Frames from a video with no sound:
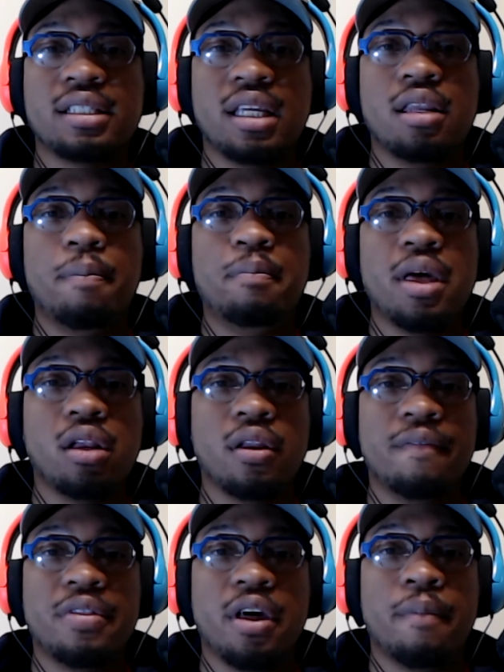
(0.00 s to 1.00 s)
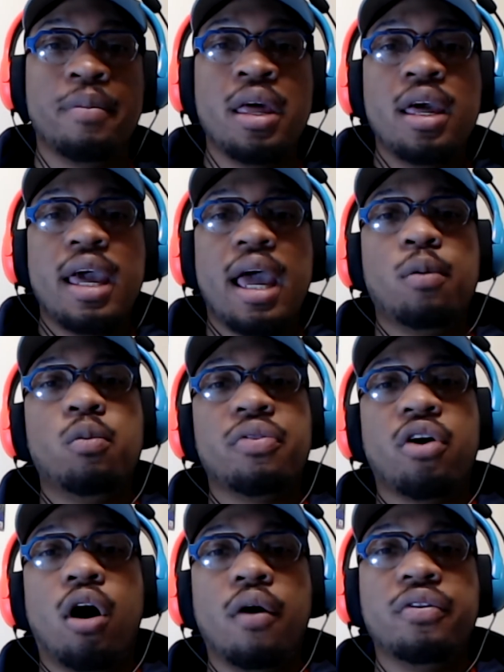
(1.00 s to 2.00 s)
in the middle of them, and
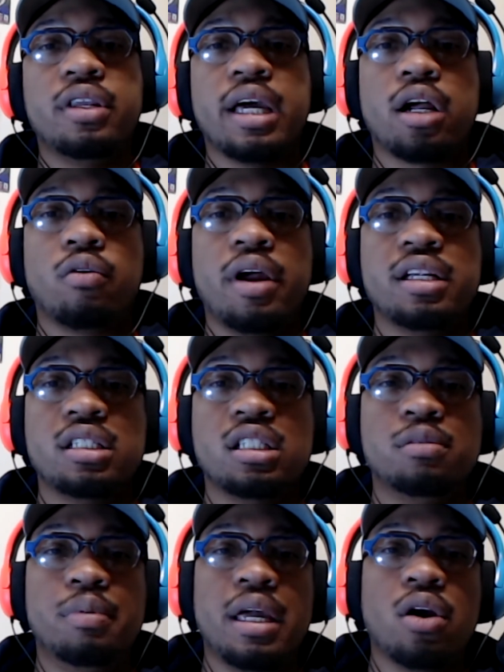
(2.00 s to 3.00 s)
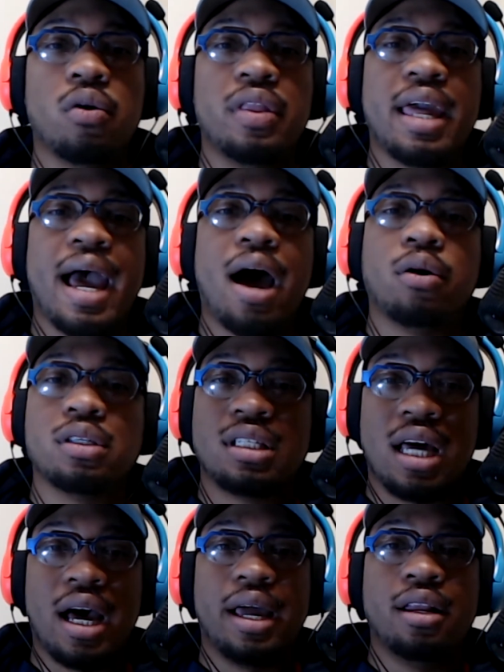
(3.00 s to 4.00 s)
with all the decorations being on the
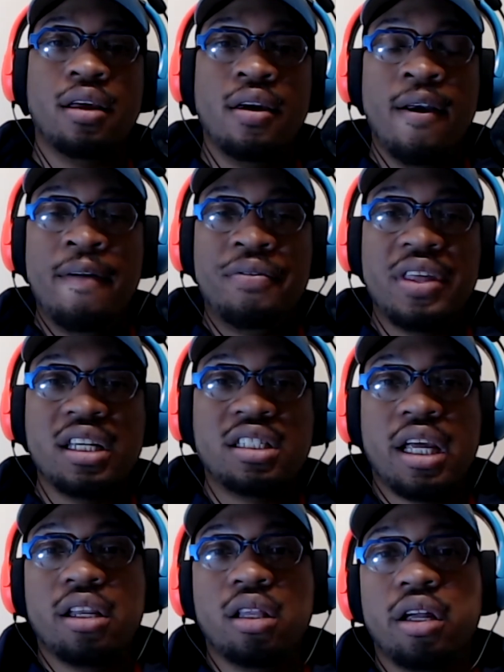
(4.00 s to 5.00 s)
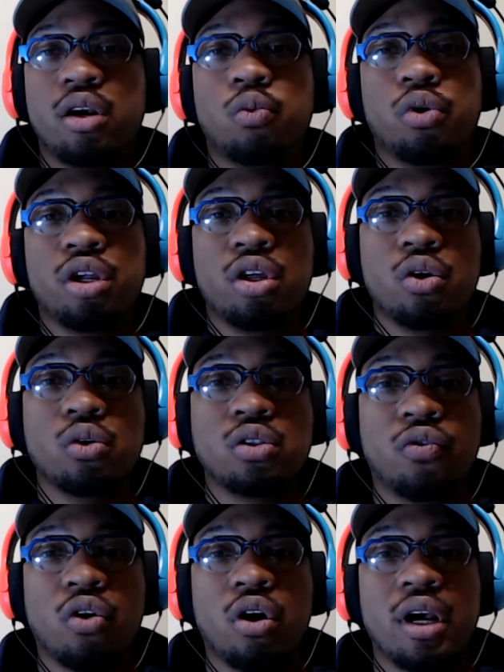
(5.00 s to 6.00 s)
outside. These chandeliers were used
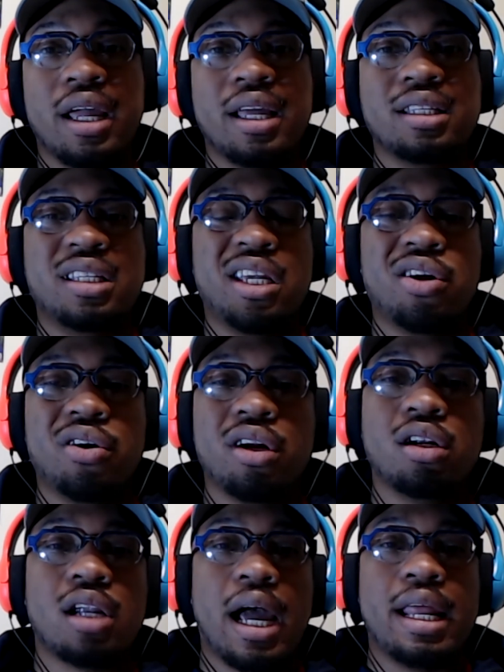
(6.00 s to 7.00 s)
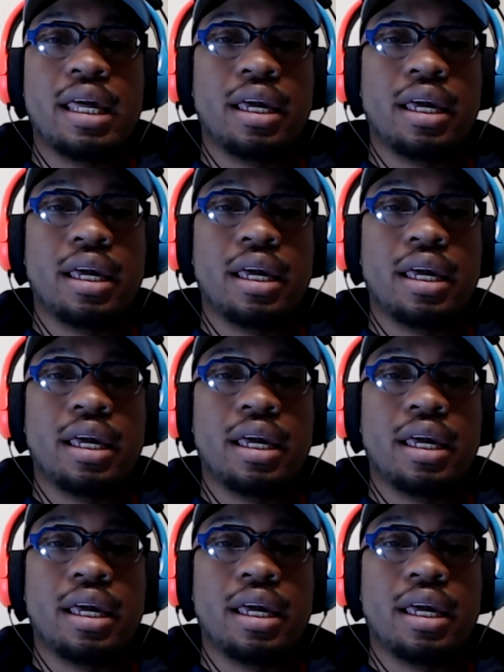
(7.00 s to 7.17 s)
for interior lighting